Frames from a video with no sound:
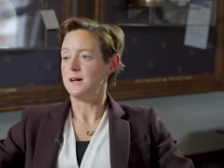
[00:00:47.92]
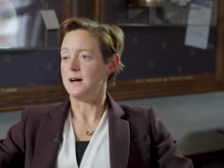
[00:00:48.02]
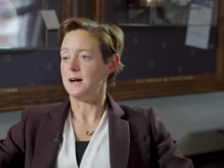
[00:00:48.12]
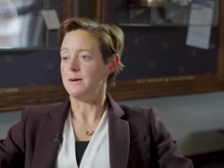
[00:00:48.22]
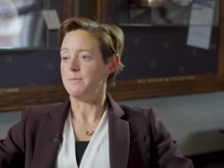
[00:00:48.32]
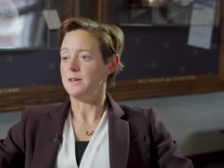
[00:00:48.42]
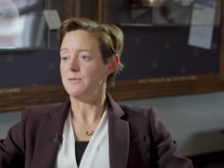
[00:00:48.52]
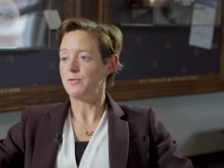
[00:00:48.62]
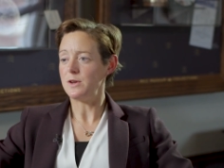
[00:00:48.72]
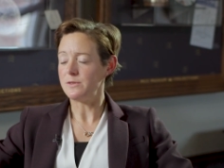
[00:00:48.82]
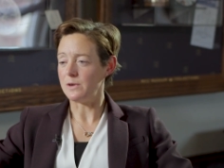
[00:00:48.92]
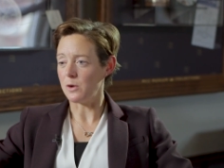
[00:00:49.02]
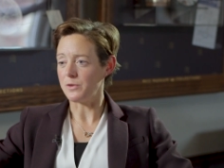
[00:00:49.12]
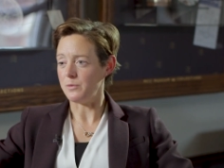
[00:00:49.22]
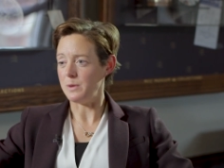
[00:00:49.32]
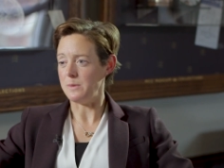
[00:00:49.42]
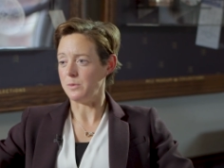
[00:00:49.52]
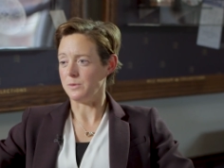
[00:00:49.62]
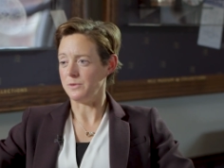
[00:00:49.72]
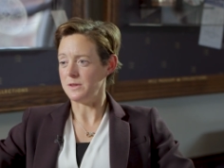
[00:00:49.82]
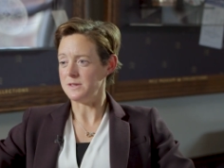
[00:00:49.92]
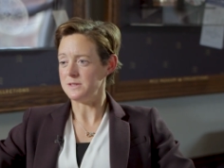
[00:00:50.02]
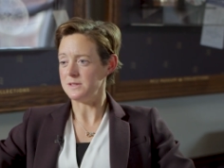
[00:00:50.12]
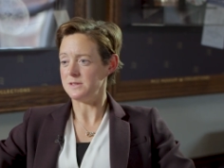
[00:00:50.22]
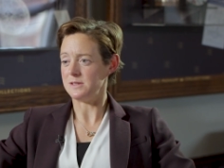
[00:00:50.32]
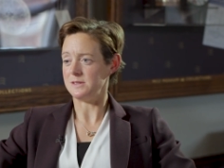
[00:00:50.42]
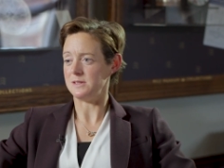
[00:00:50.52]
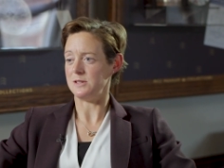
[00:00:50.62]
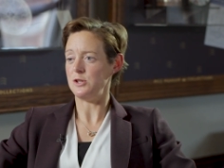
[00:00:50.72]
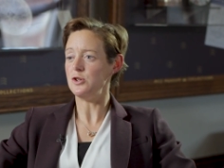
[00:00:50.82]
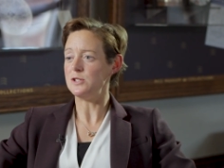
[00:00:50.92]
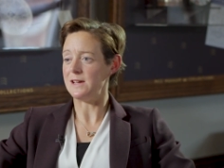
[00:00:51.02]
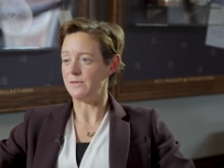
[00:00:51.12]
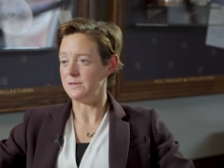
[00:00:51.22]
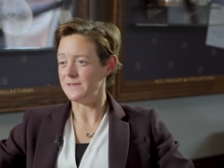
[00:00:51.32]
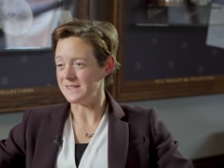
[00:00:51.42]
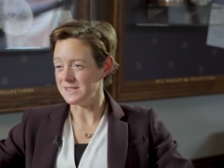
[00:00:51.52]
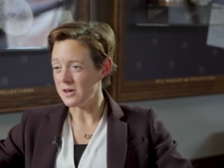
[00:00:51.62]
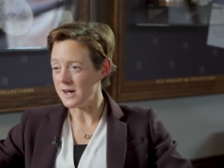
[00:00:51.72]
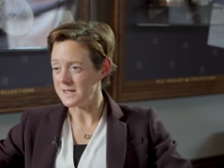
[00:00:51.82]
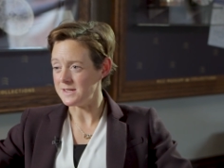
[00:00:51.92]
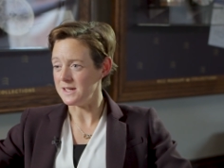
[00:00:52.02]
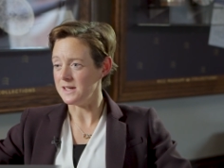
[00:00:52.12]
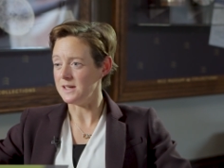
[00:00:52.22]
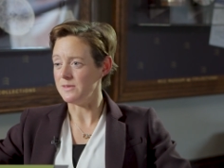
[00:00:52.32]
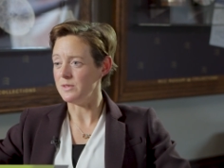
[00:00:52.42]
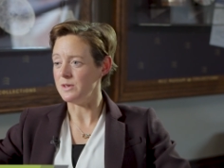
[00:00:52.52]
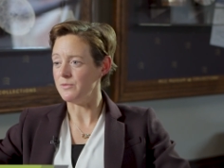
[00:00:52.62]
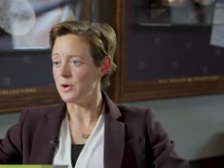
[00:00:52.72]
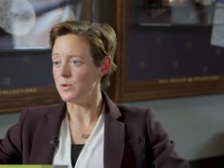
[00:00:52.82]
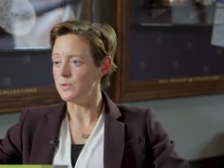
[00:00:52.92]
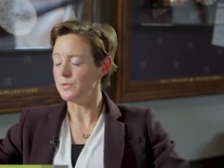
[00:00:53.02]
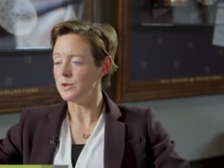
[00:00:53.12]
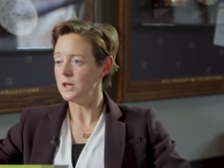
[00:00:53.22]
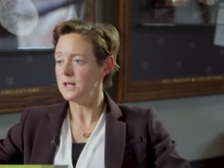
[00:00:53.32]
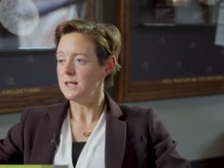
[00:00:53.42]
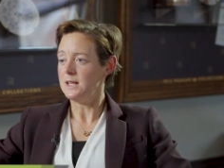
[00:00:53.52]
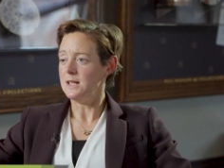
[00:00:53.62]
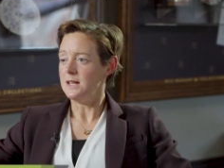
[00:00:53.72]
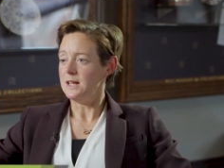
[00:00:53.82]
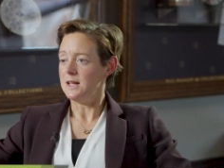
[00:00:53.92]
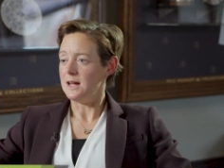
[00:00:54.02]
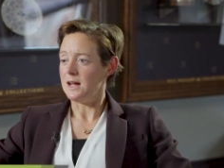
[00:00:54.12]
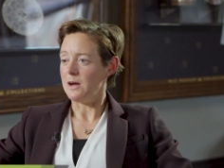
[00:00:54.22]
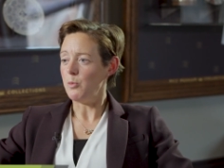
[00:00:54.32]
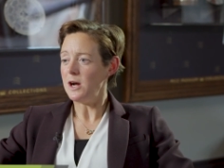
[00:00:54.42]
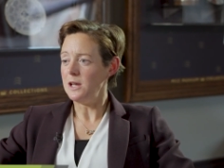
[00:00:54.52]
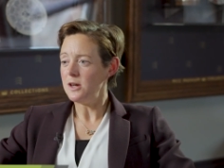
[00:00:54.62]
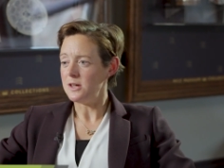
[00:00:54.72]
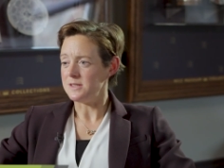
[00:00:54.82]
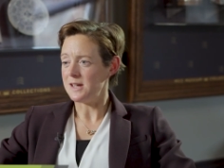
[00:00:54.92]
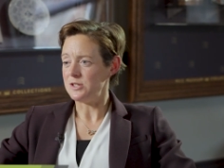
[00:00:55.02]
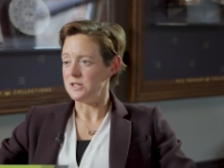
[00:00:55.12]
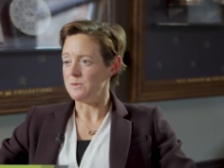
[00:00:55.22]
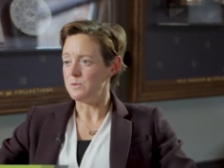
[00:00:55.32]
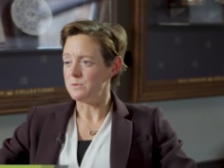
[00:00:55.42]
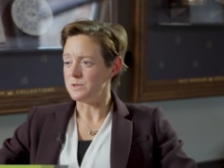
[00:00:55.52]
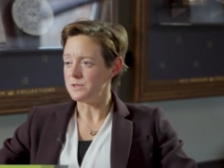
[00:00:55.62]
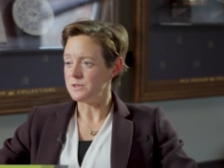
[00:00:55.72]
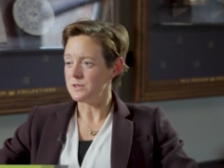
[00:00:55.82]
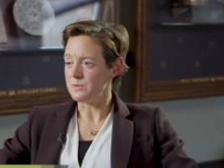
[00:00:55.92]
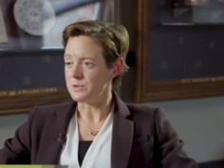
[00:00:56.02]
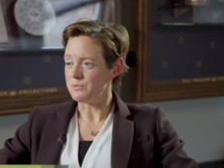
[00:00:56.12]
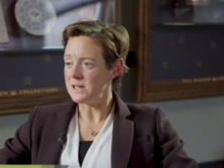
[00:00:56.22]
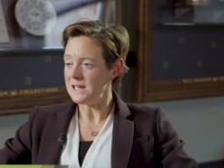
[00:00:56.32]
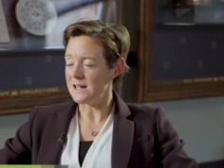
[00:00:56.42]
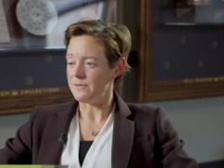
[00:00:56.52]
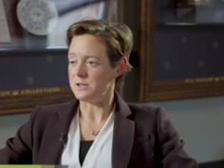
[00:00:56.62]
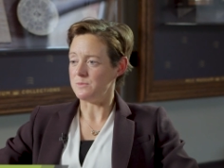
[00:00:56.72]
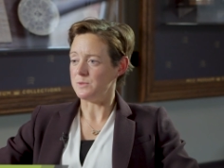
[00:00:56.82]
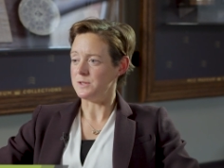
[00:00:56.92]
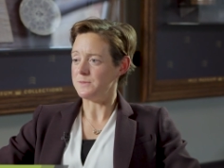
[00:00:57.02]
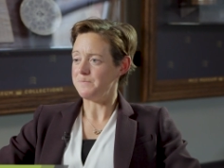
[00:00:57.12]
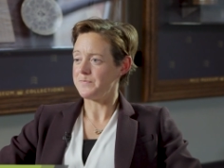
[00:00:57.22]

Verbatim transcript: um, in front of a lot of people, so there's, there's a huge level of anxiety in, involved. And what I learned actually, and what was, was really evident, was